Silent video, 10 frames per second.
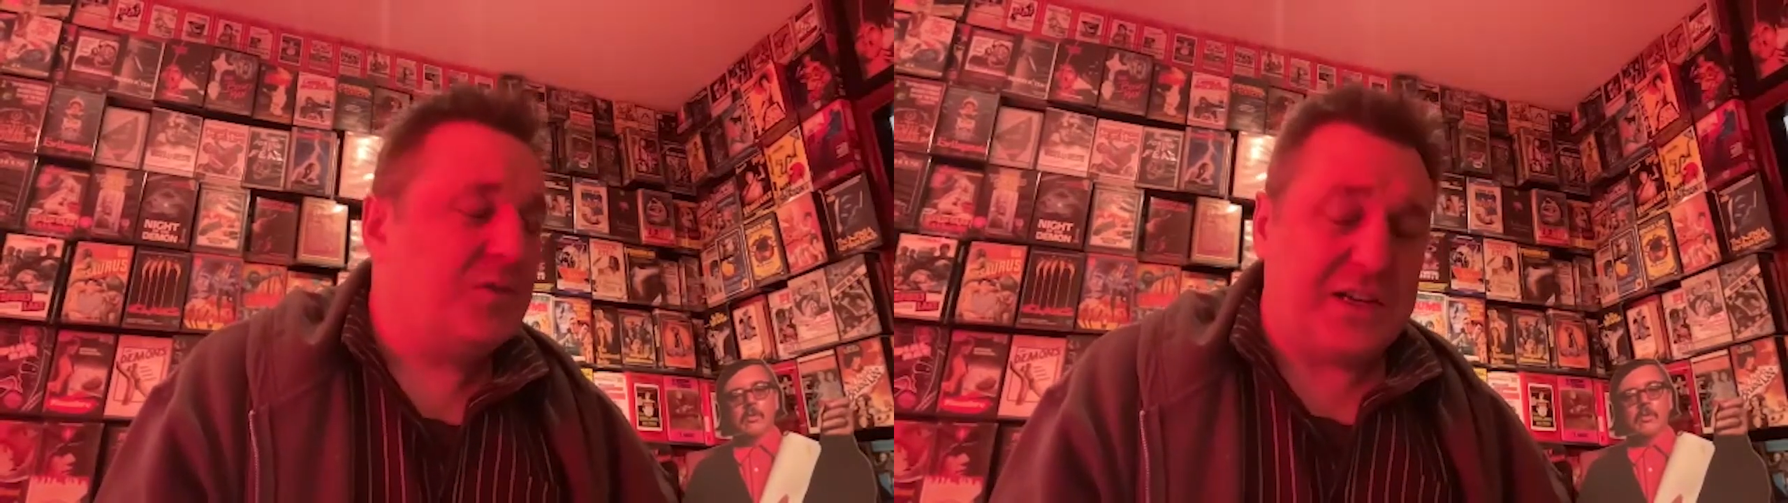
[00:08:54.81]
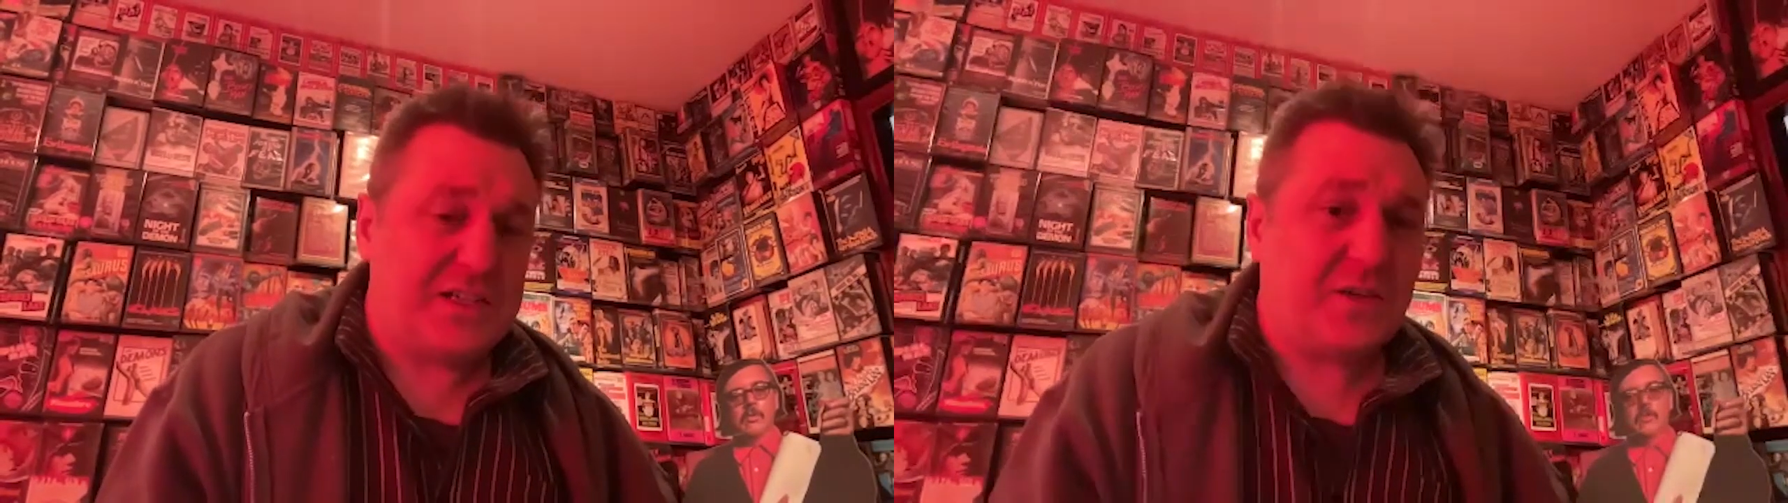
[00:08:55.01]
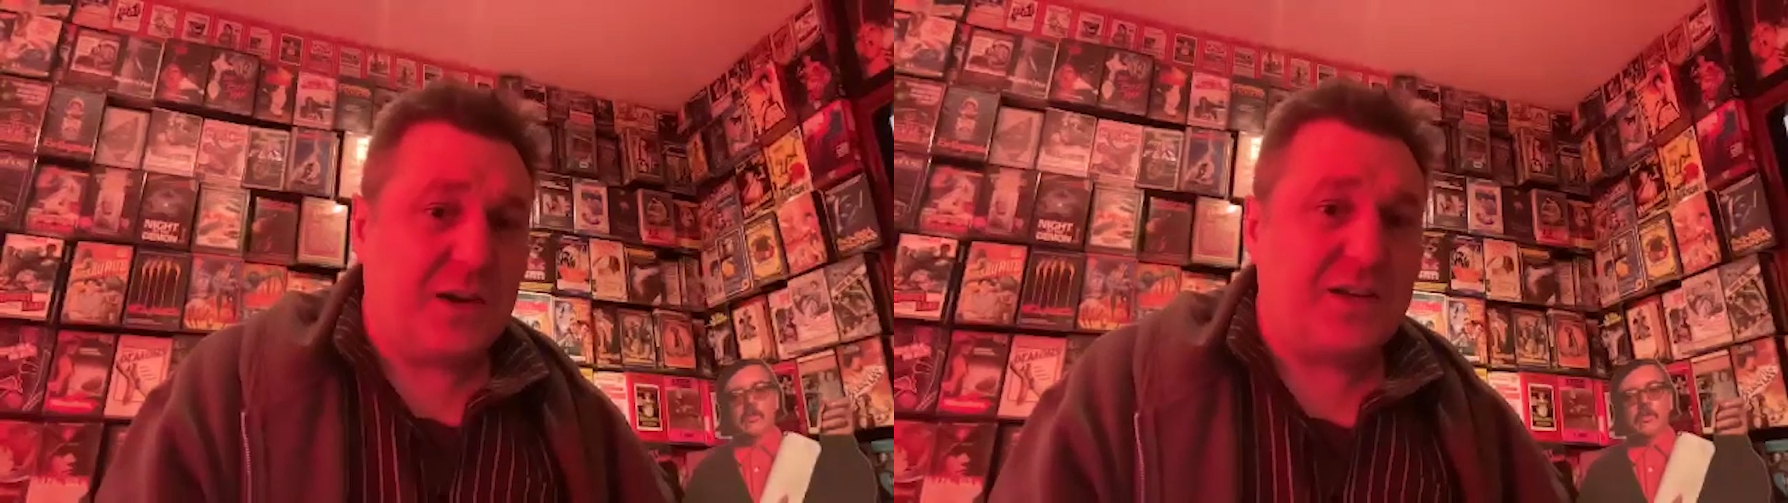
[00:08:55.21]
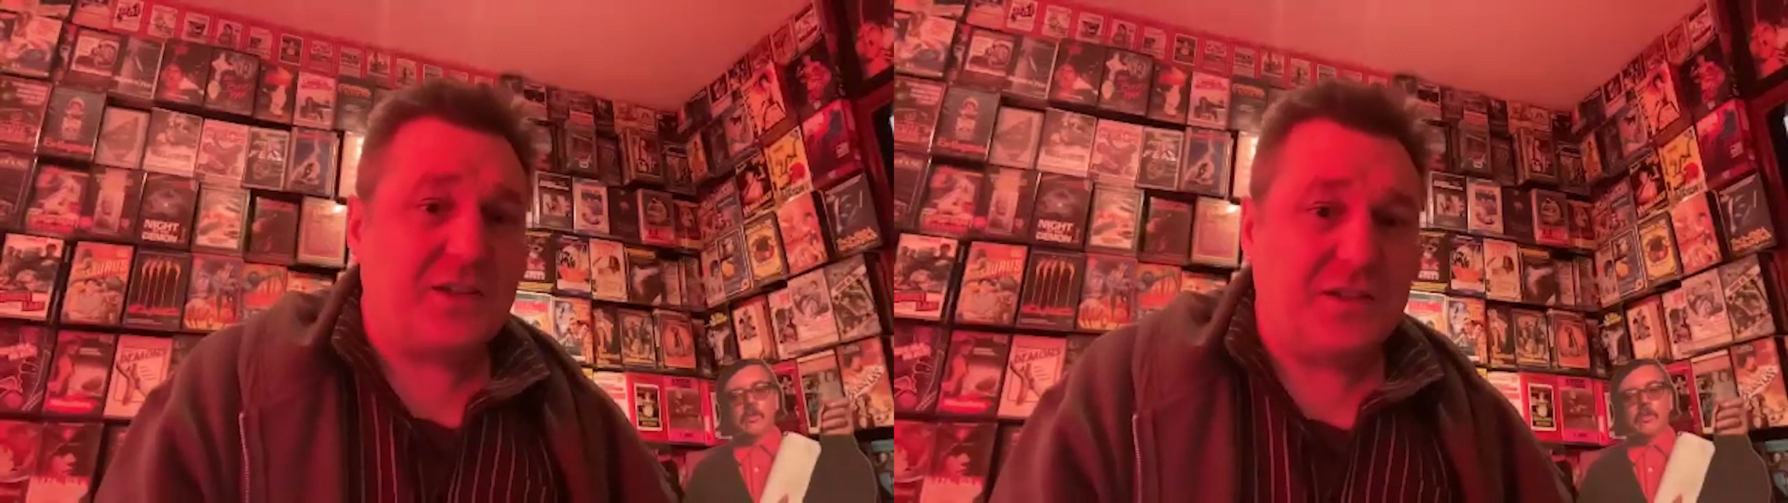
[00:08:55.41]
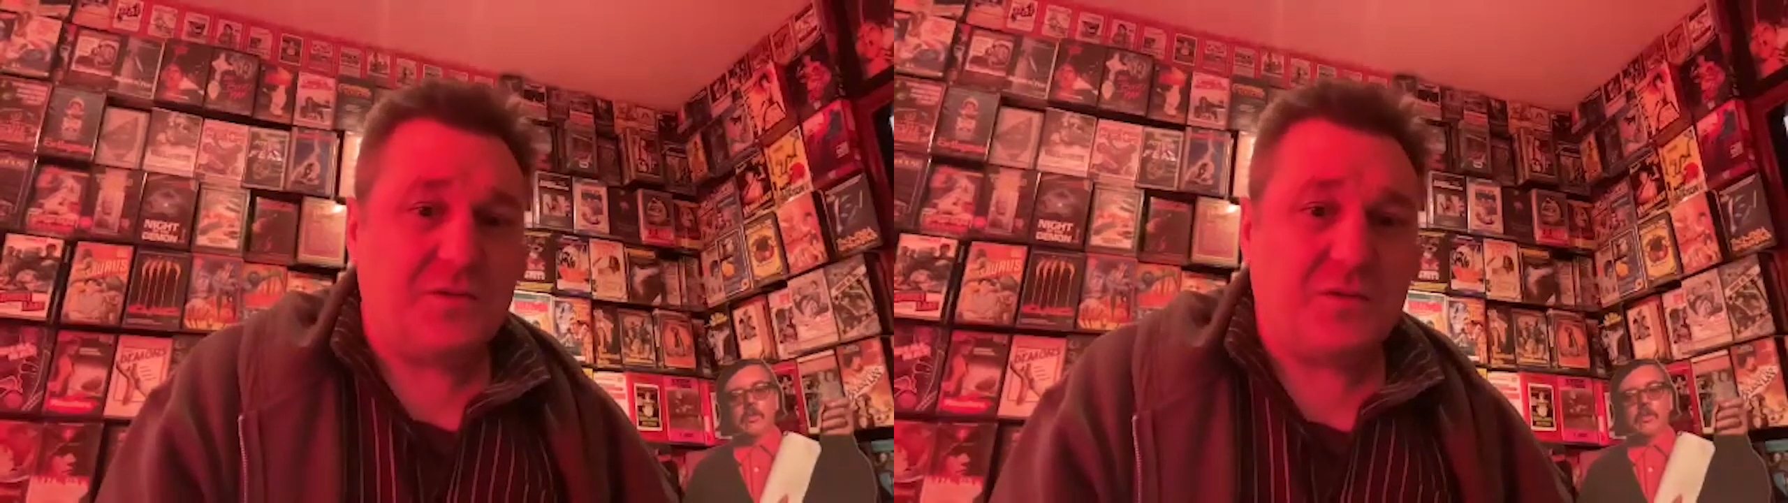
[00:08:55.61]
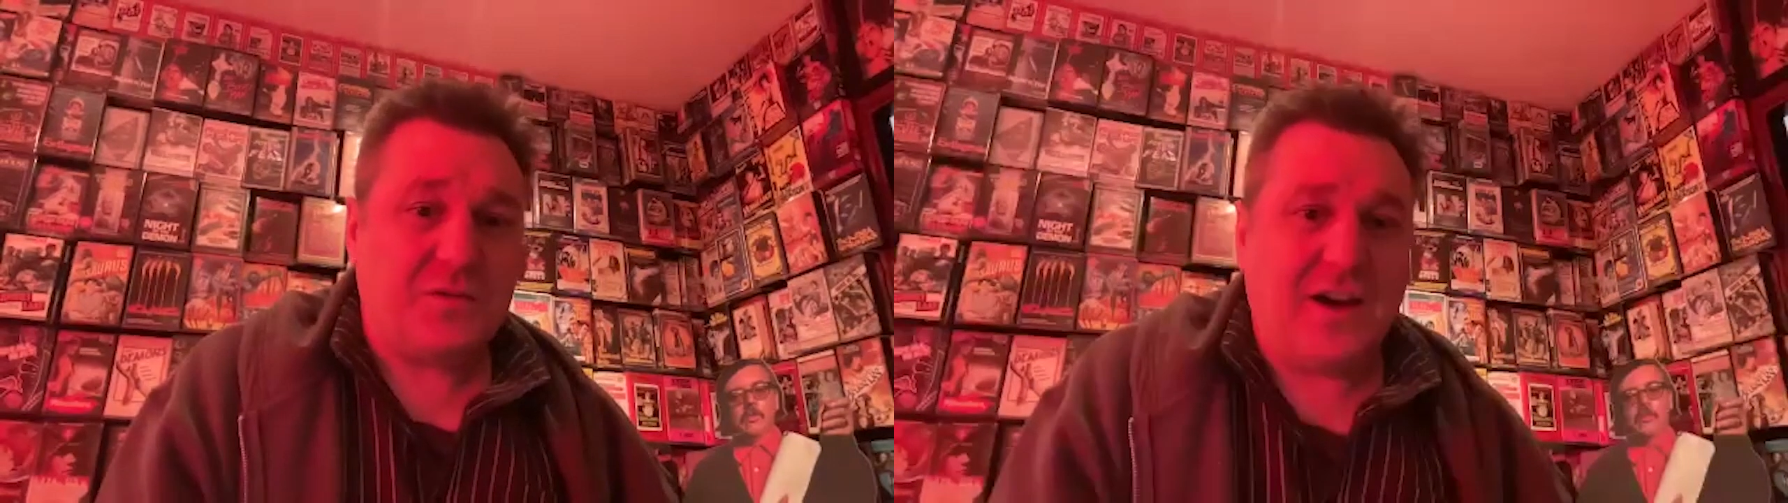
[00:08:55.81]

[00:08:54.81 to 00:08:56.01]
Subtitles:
restorations really